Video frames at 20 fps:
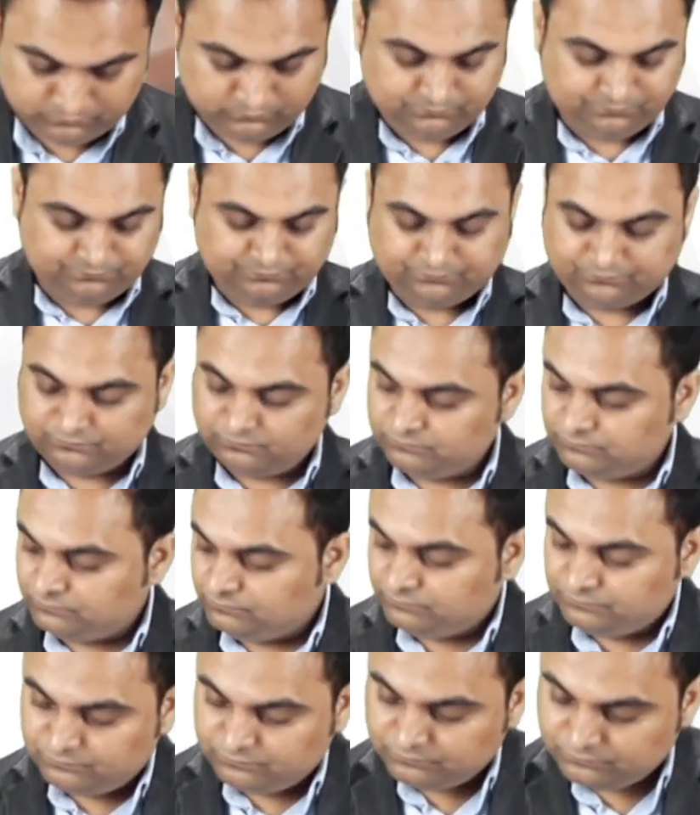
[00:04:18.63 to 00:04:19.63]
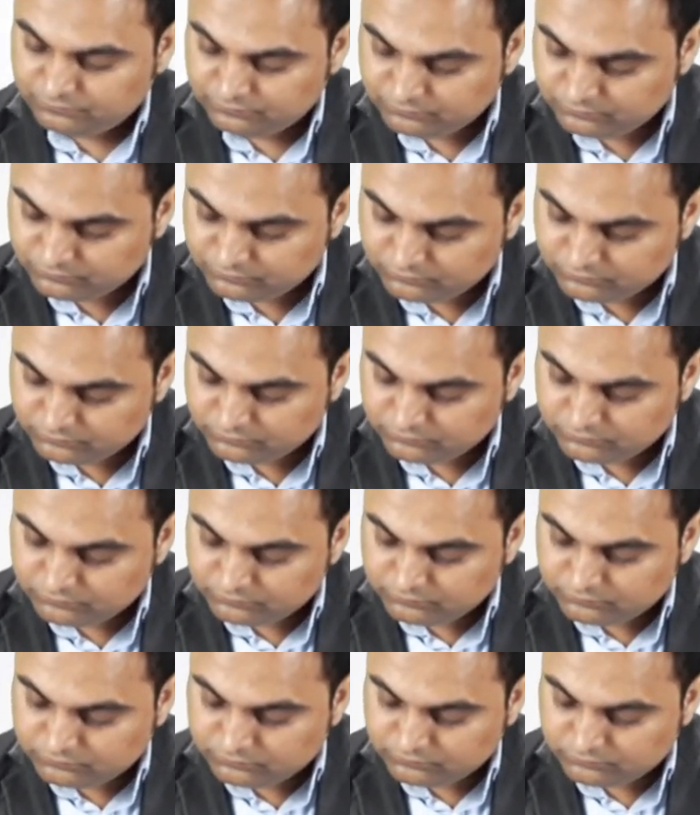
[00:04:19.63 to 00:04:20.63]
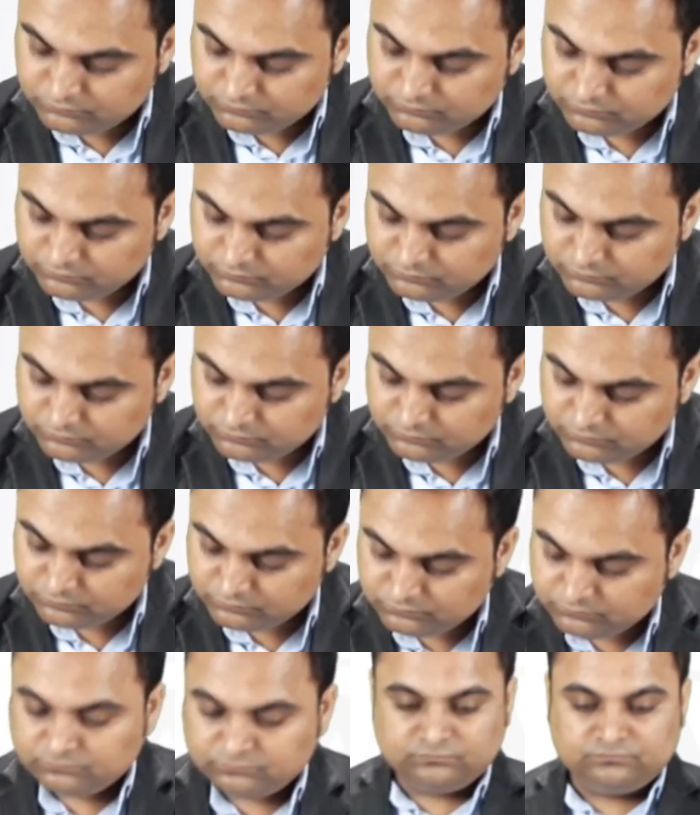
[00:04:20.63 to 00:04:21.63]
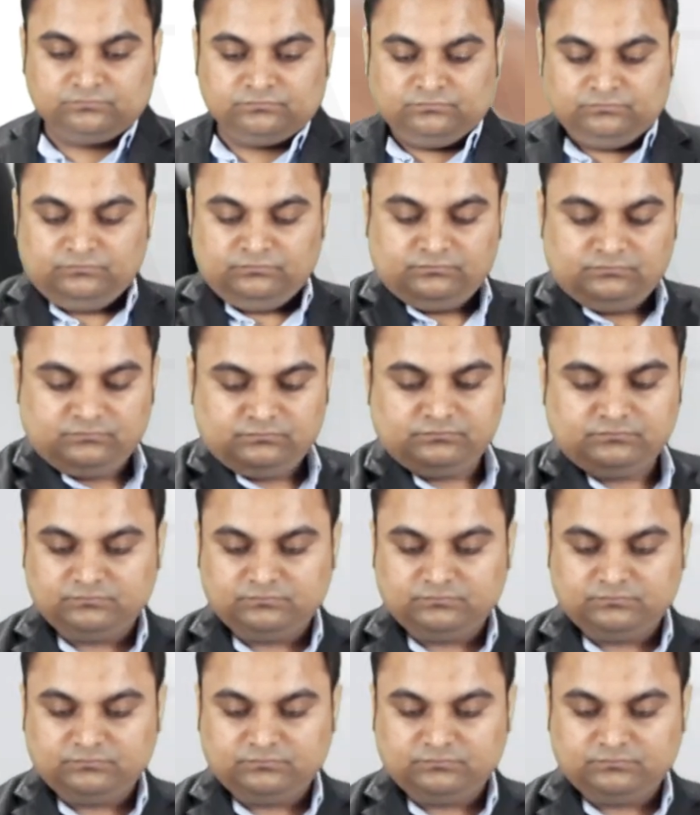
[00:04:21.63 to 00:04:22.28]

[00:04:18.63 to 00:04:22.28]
(no one is talking)